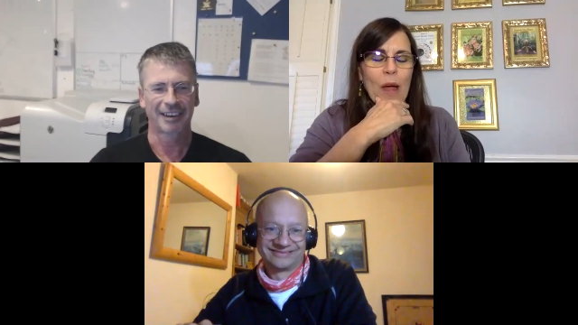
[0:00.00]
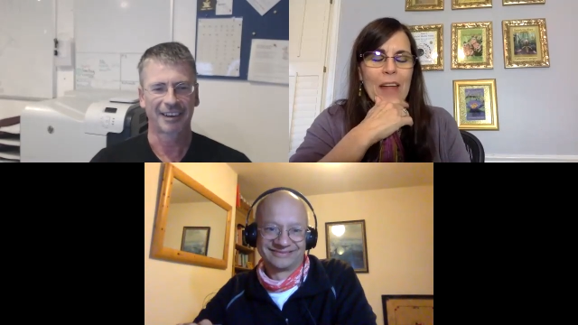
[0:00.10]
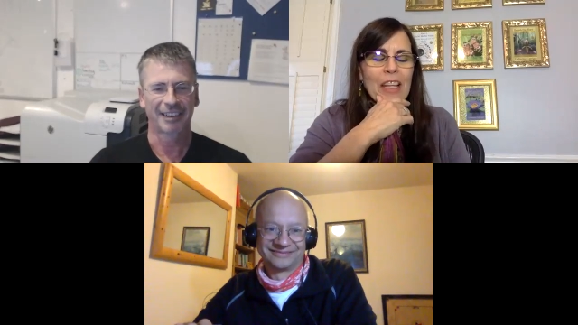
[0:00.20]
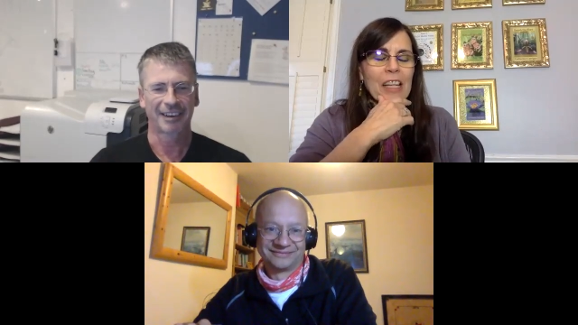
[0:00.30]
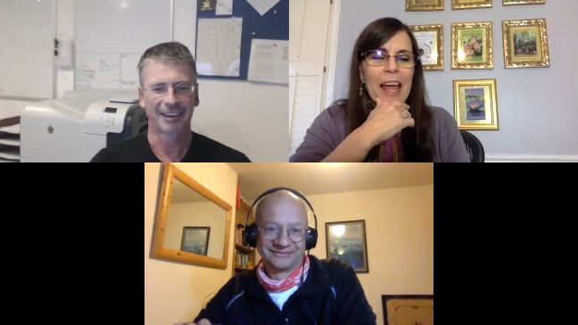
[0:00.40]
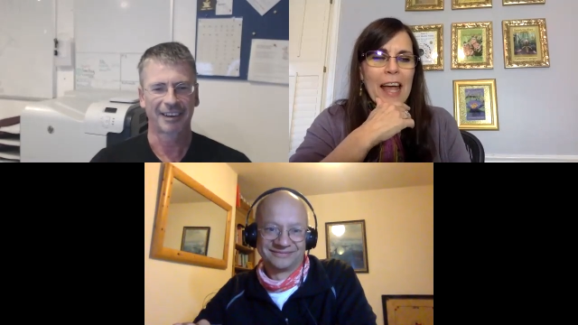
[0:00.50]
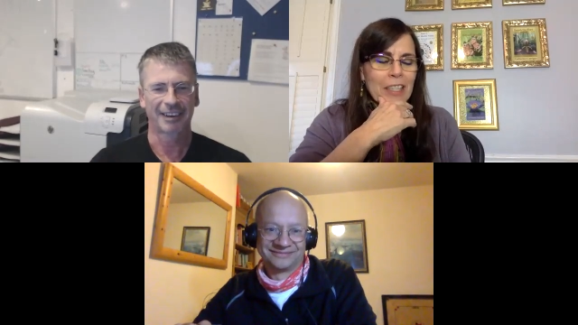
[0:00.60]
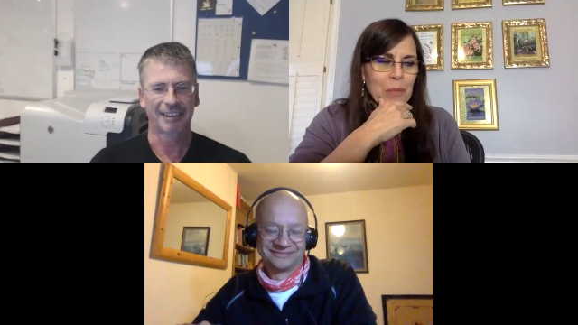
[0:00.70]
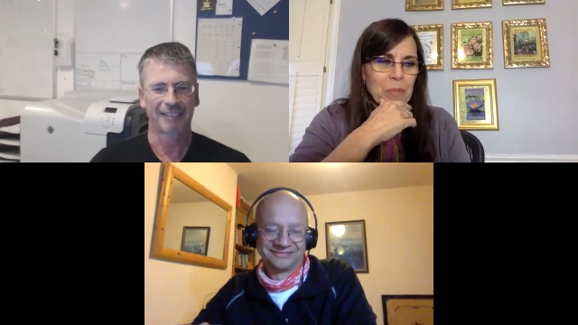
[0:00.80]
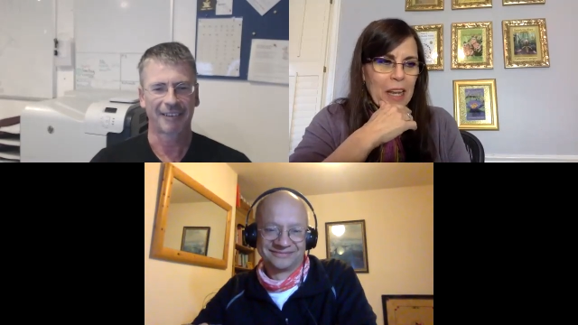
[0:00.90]
Speaker 1: at the
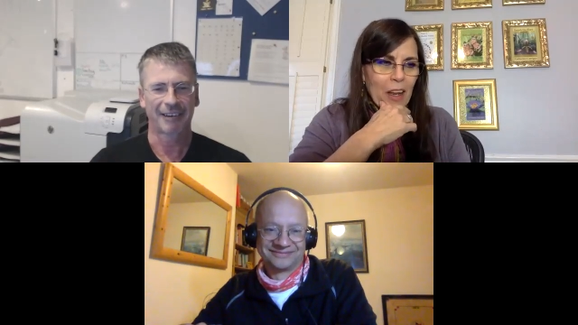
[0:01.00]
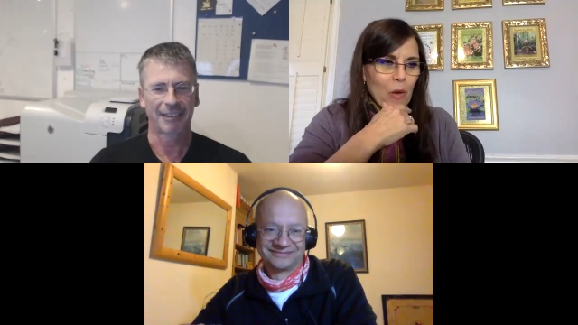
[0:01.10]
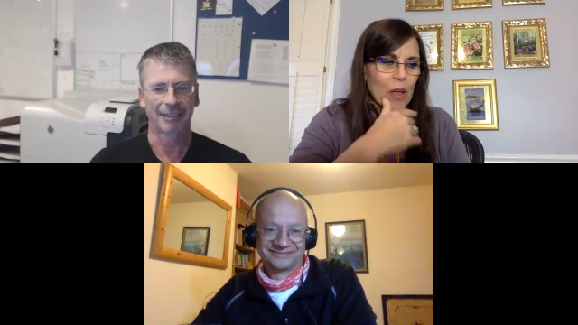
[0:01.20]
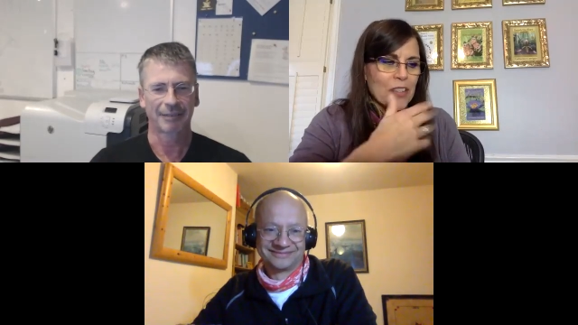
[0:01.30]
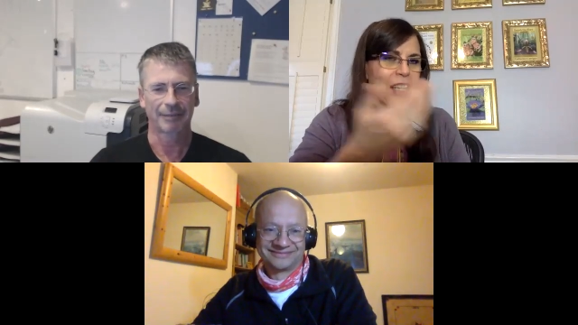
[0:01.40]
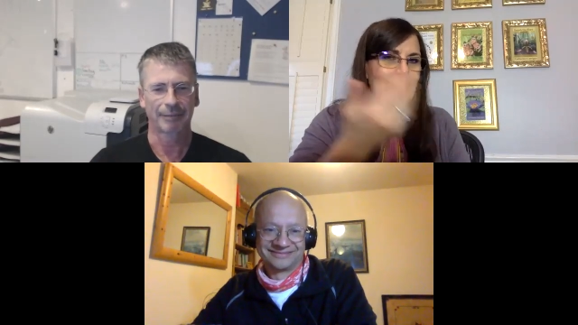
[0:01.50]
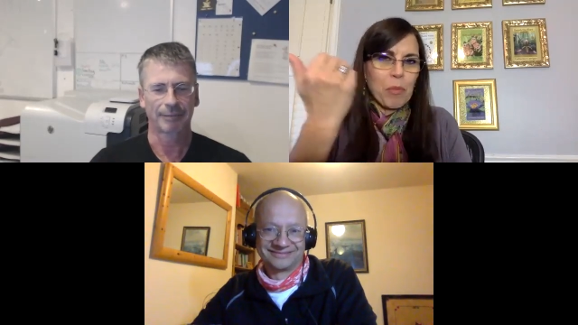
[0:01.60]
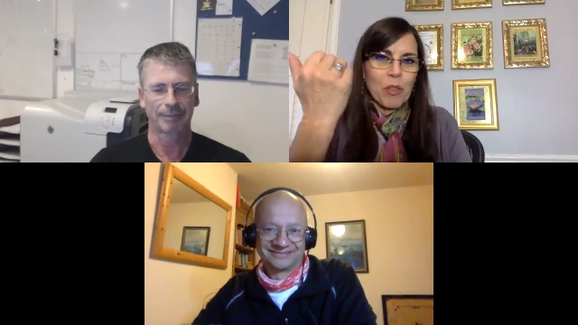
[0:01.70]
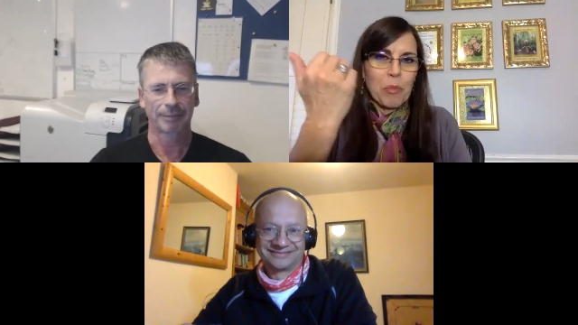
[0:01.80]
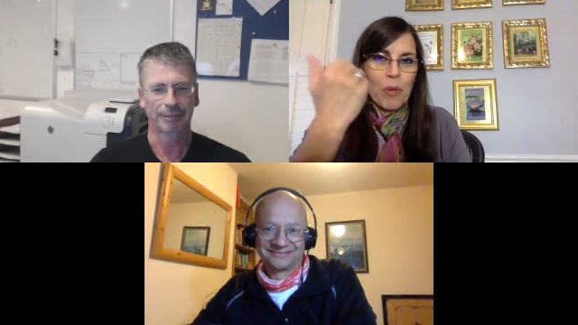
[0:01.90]
last minute wasn't
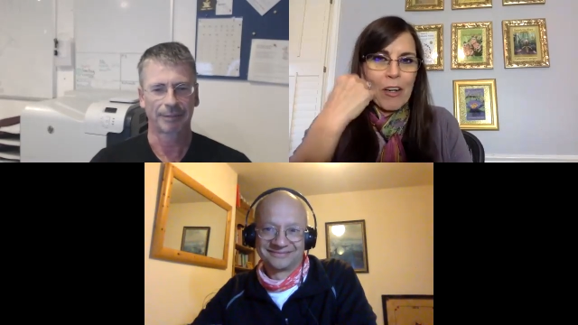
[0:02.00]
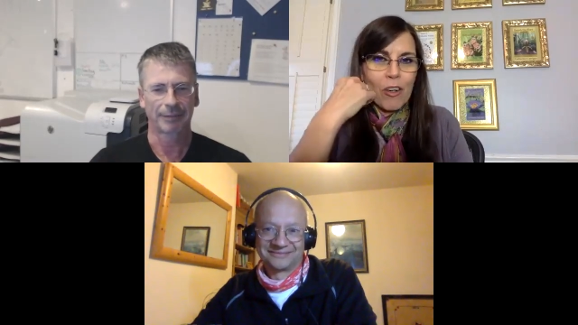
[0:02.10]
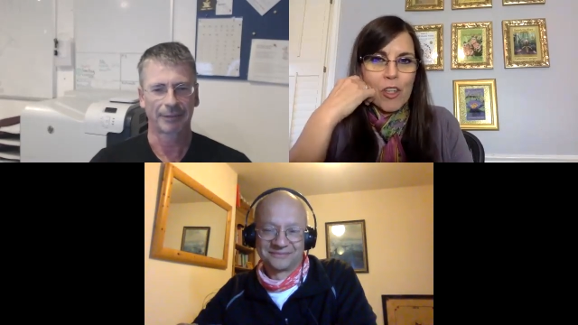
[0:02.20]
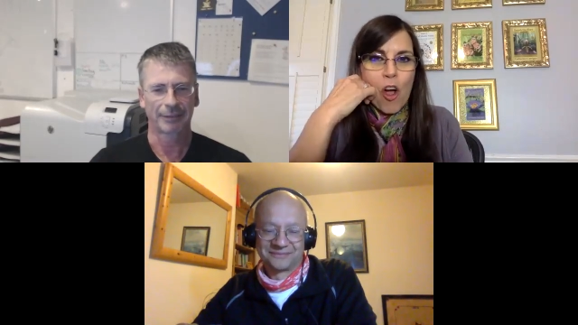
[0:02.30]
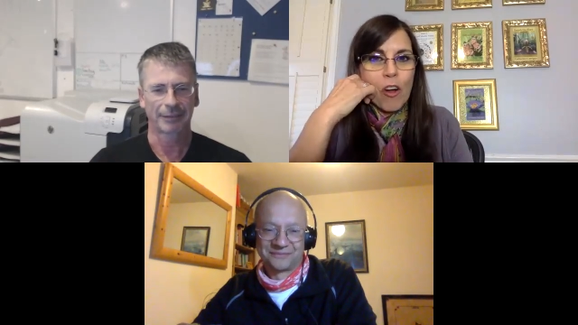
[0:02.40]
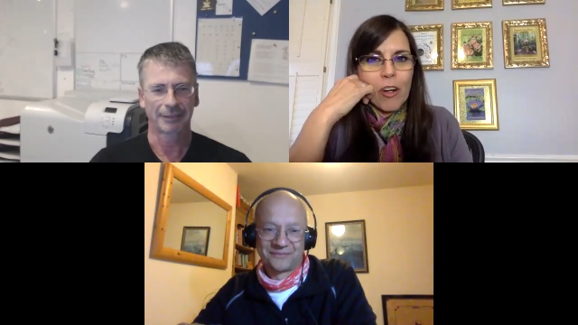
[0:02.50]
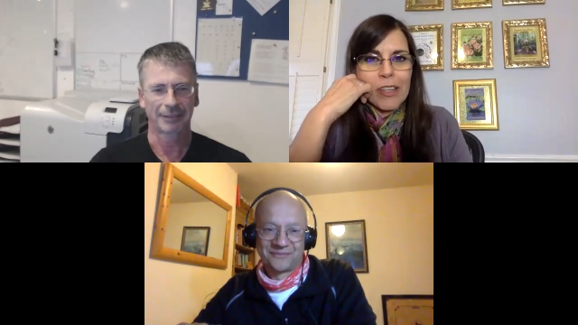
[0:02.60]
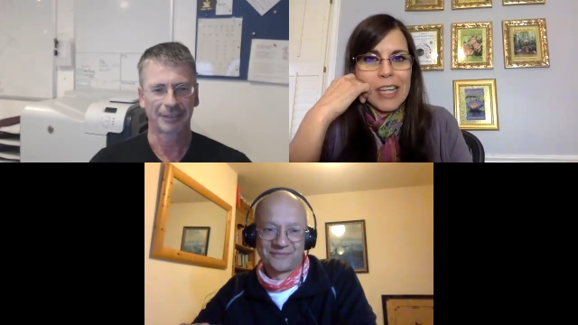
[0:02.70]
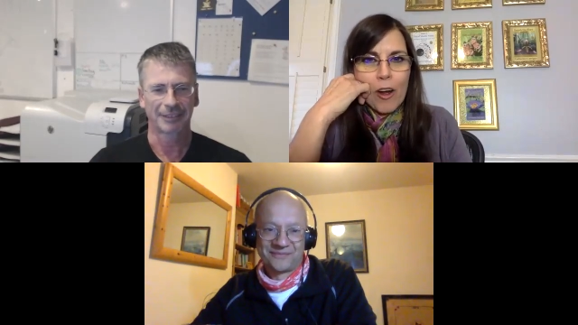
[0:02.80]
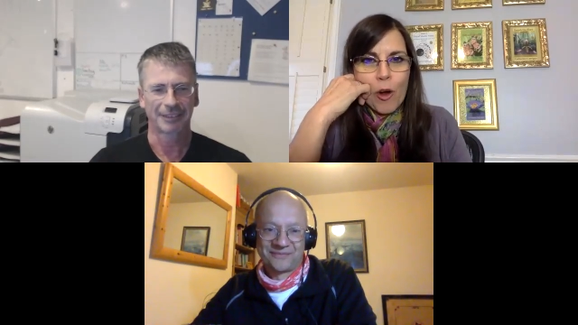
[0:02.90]
able to bring her dog
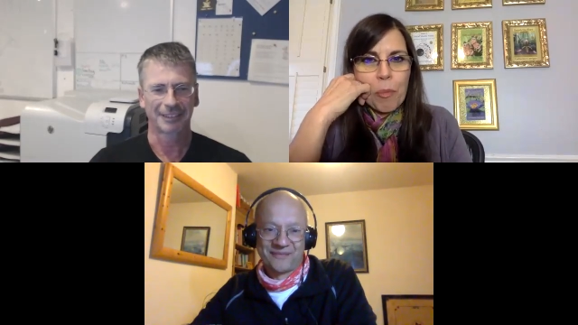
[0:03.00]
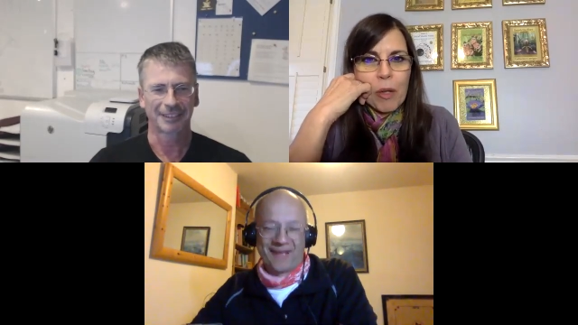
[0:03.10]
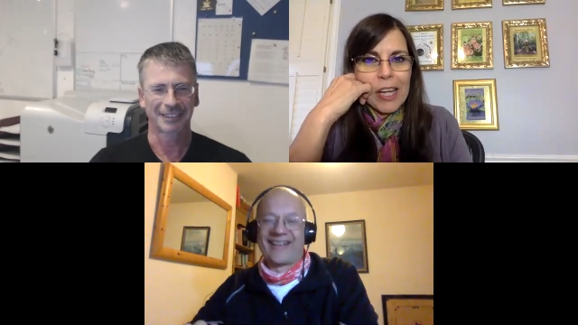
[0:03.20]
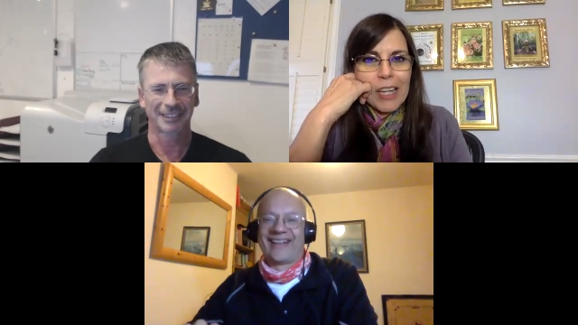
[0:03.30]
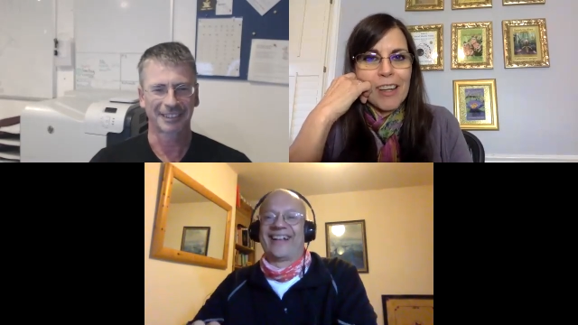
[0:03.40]
on the airplane.